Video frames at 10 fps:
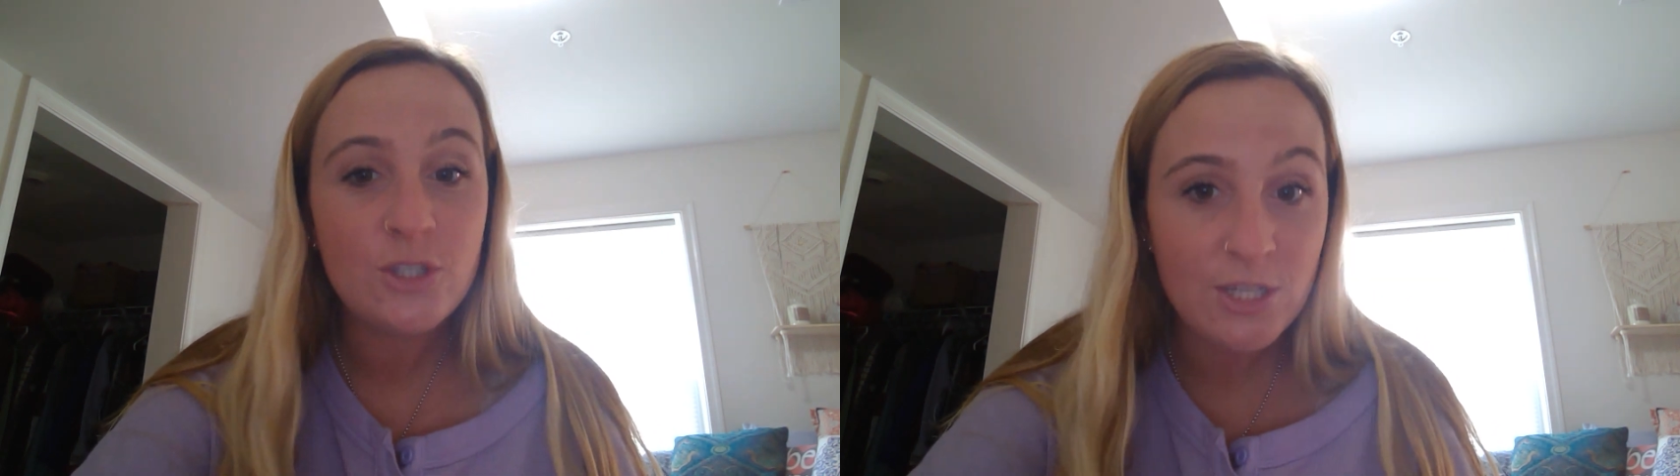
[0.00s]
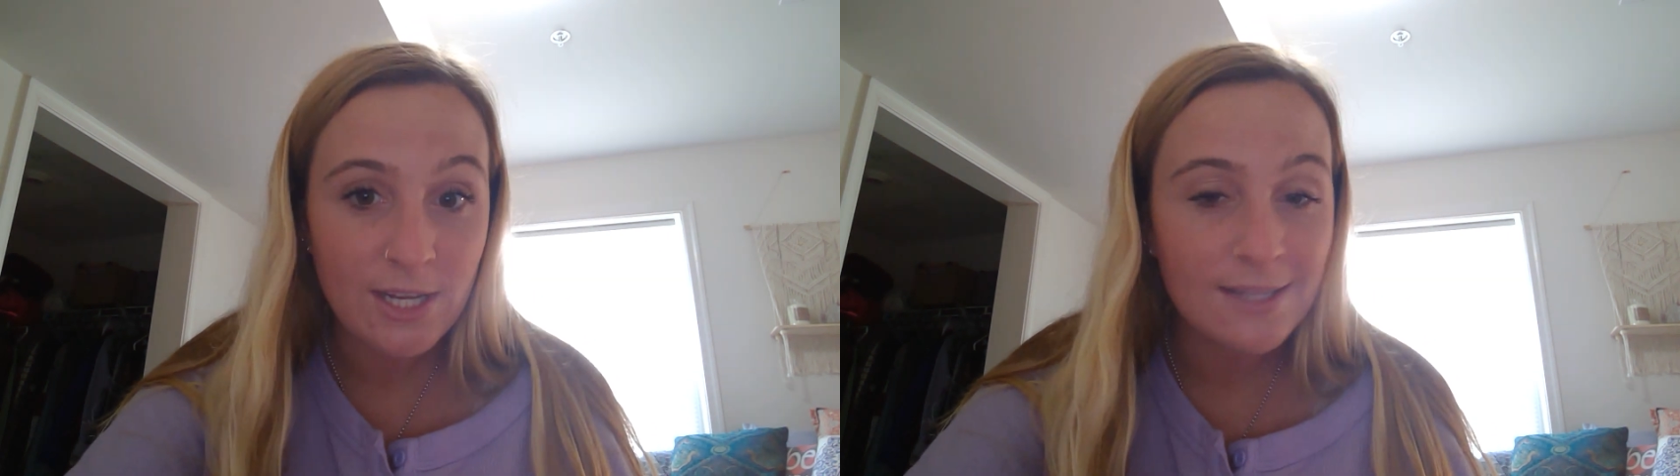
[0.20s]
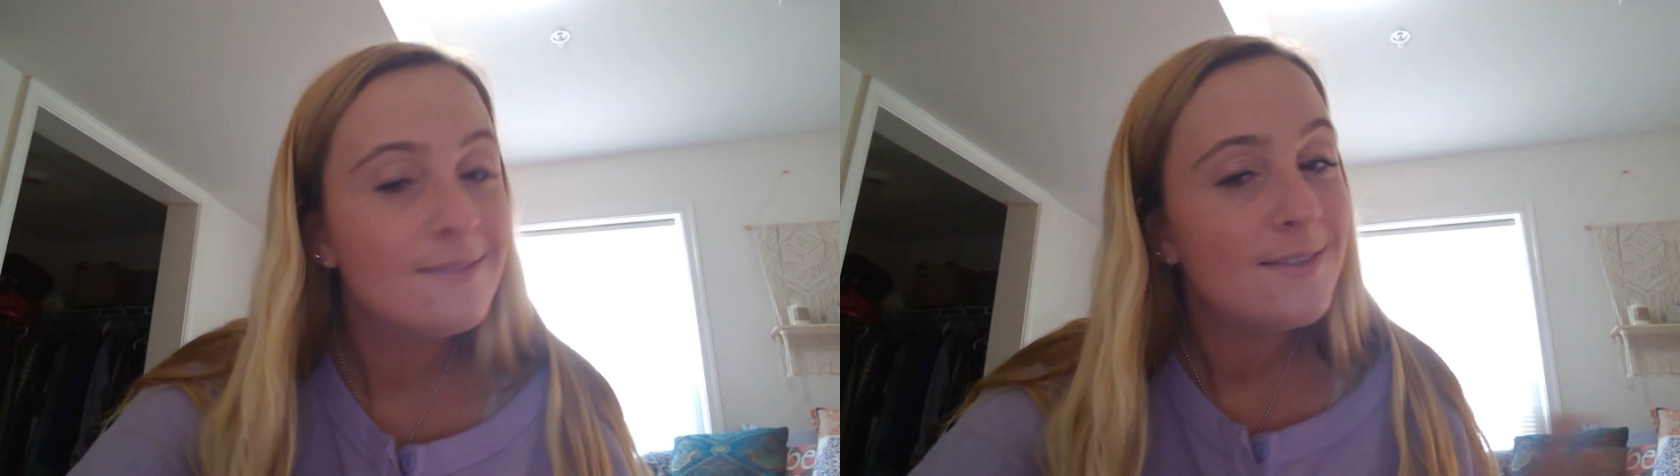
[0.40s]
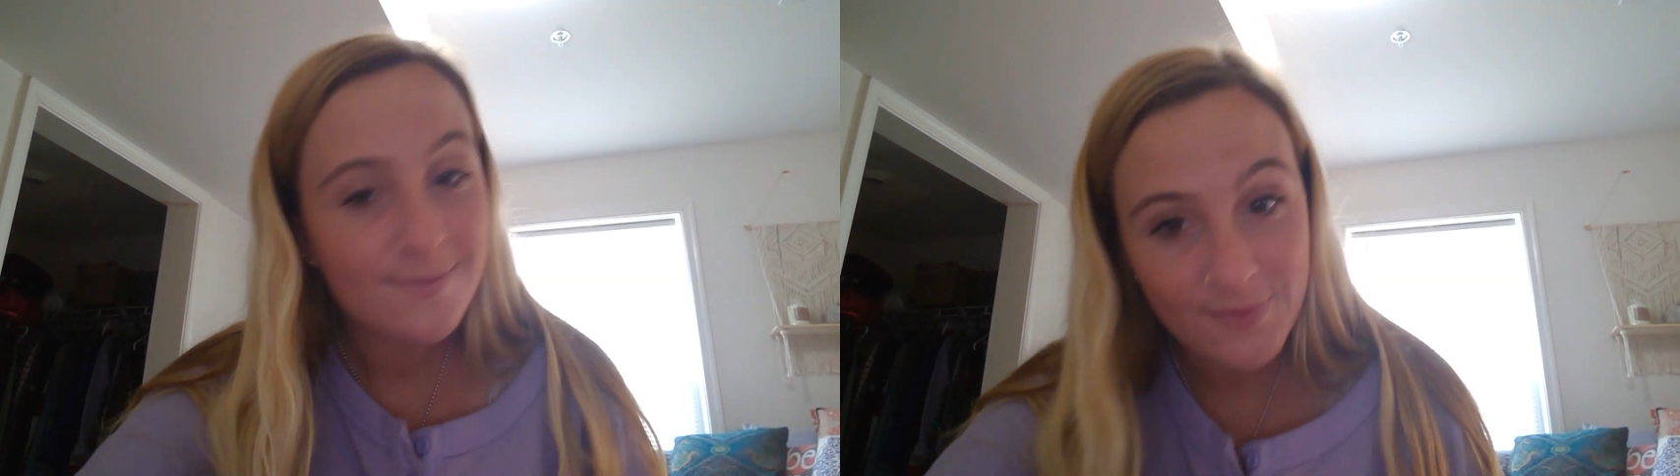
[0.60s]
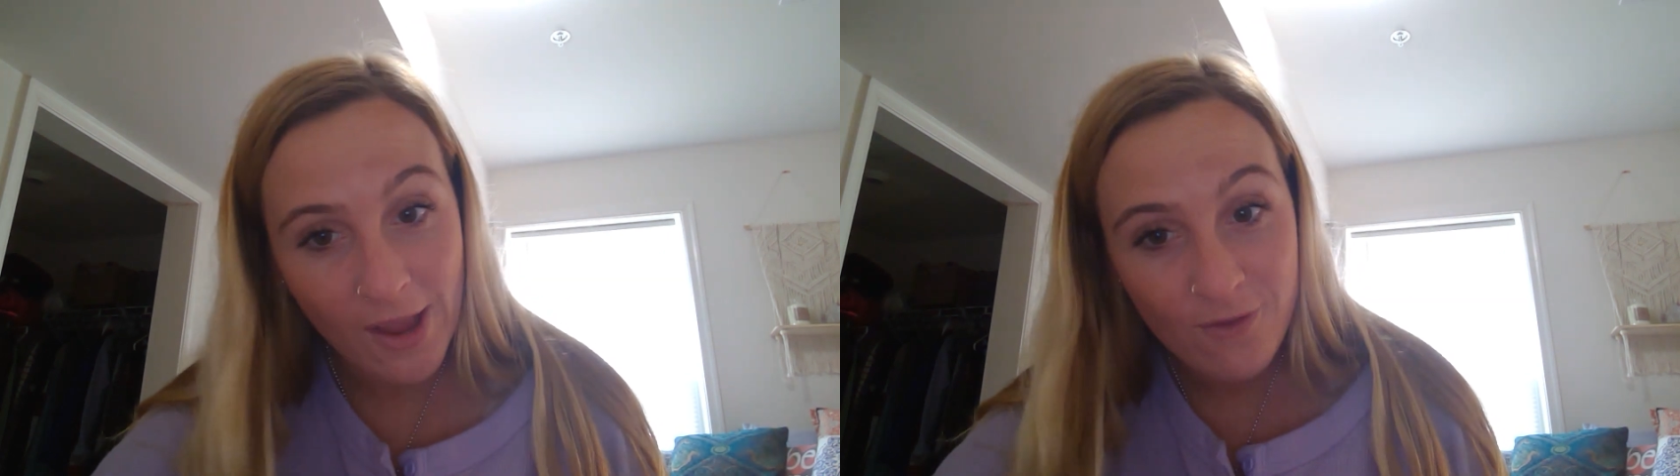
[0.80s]
genes,
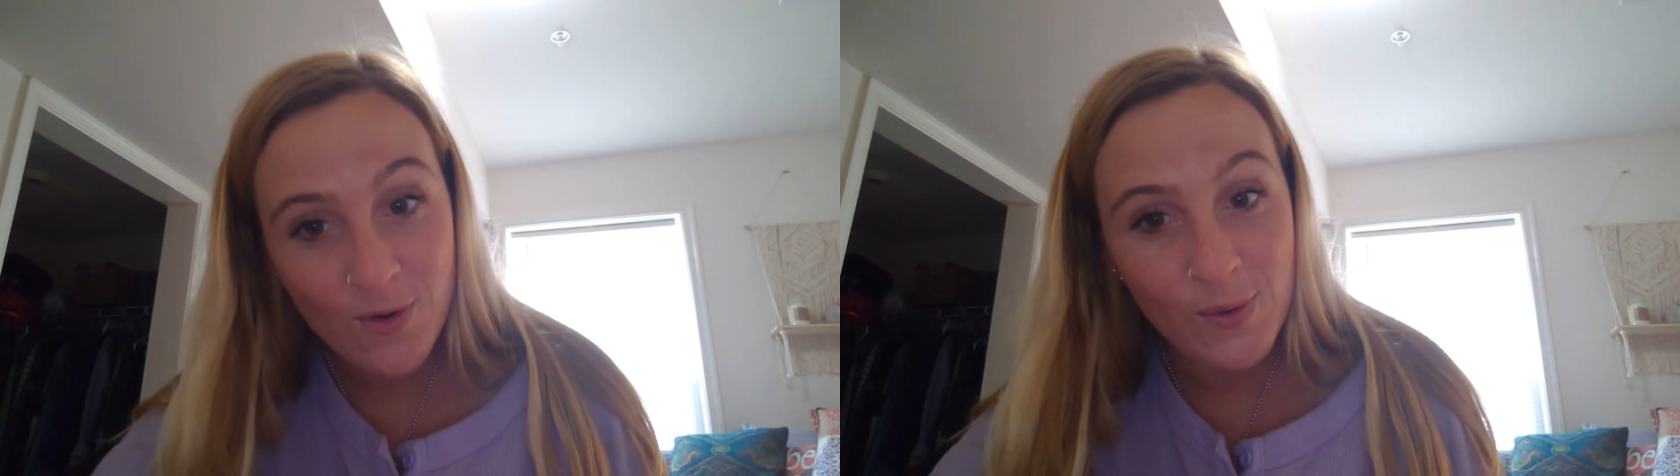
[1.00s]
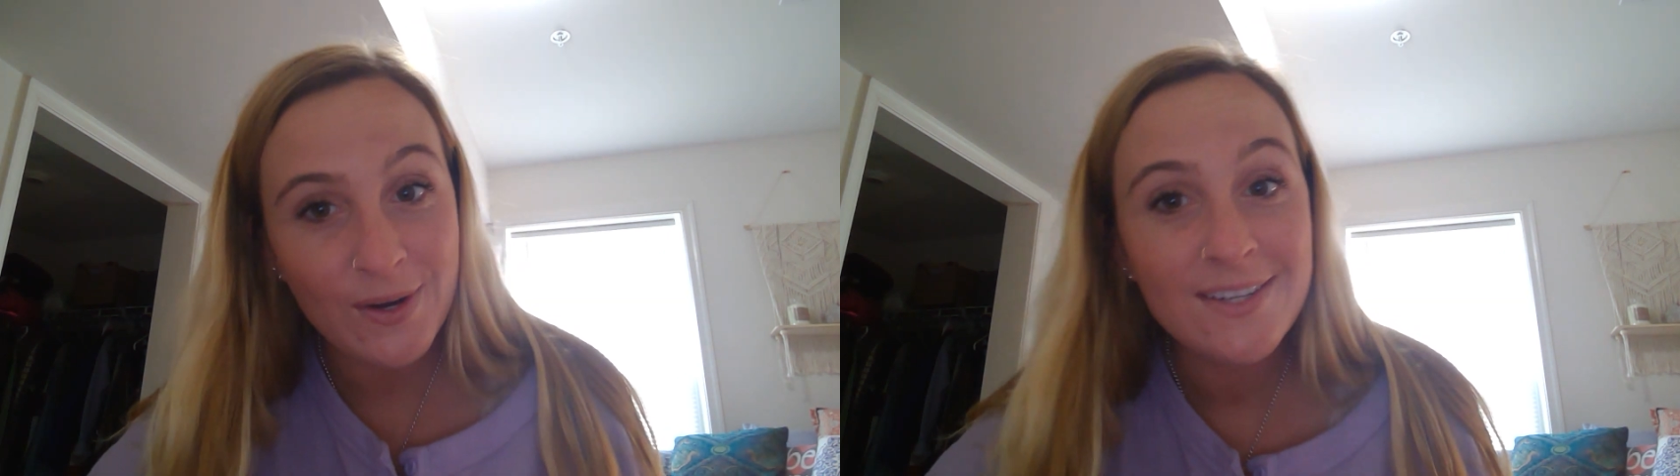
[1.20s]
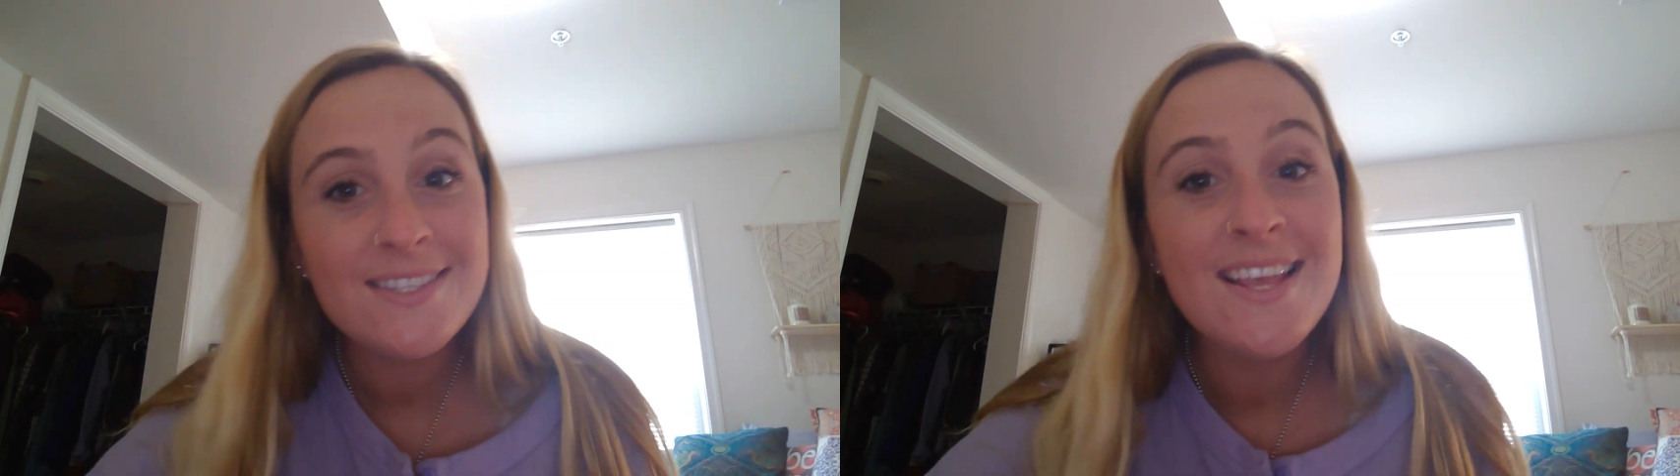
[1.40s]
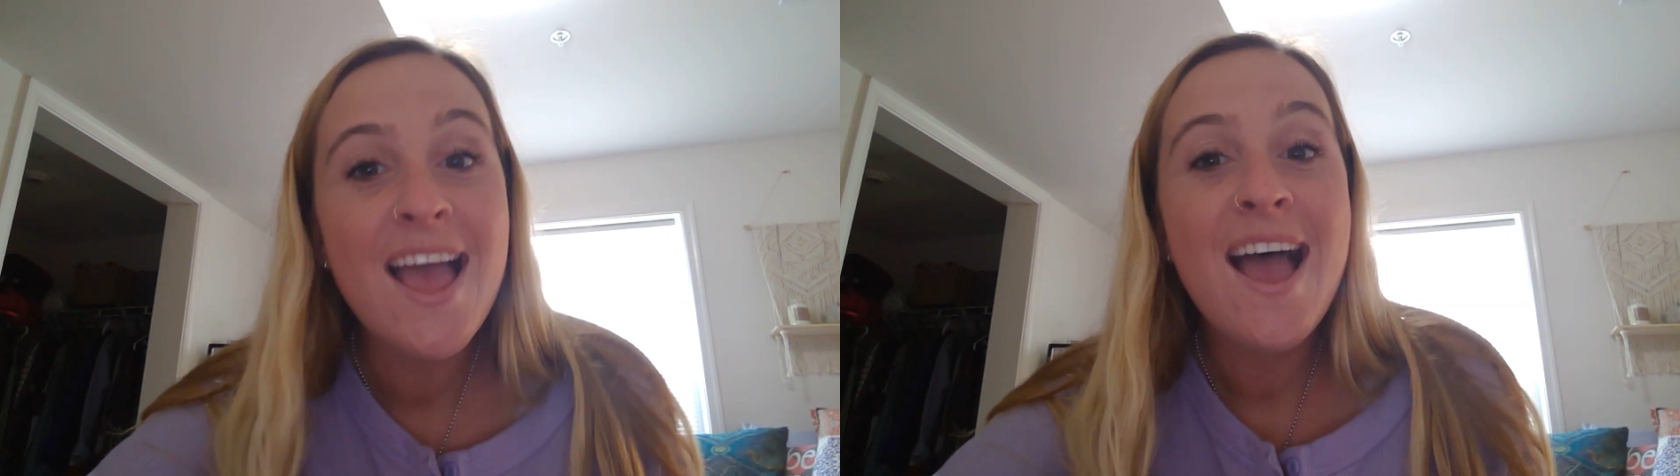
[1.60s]
of course,